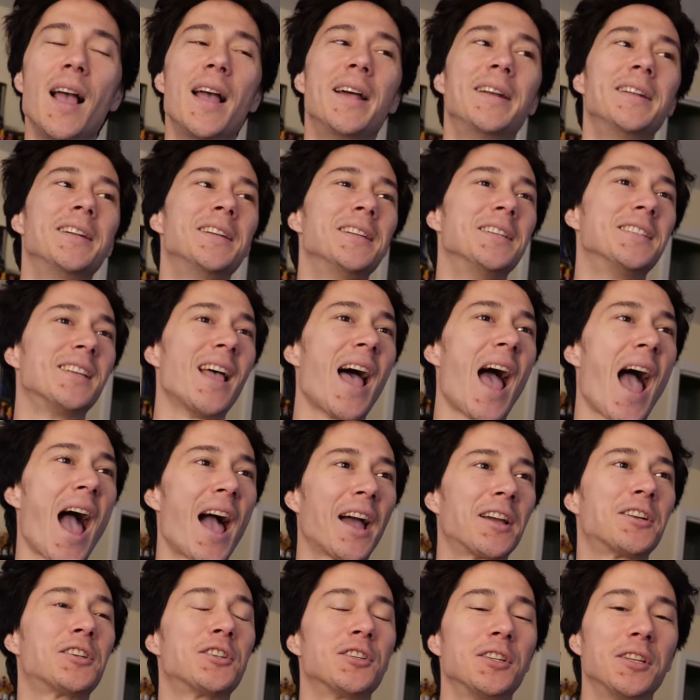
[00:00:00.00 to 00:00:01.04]
And it is
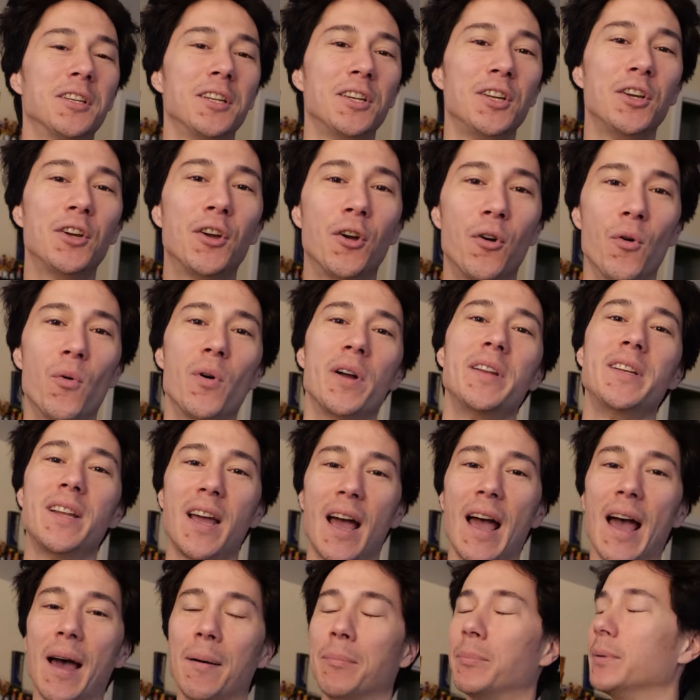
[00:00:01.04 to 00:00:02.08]
actually going to
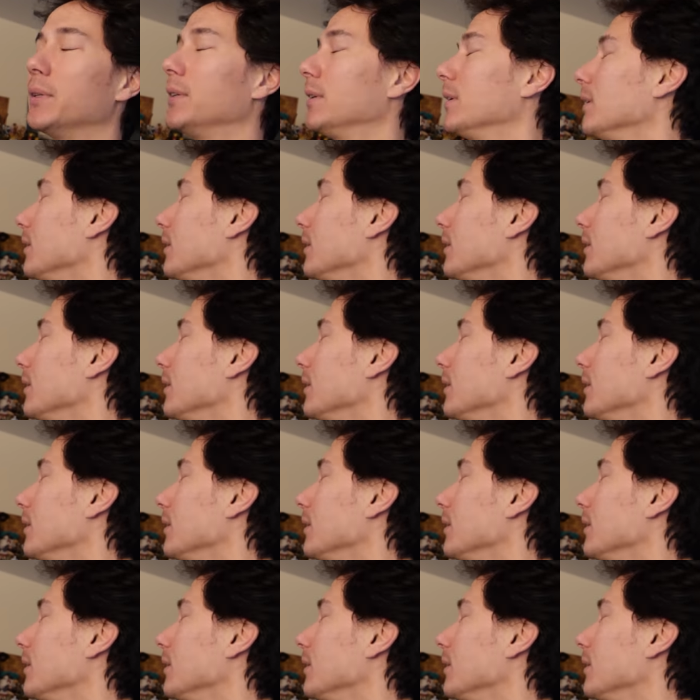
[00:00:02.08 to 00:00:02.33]
happen.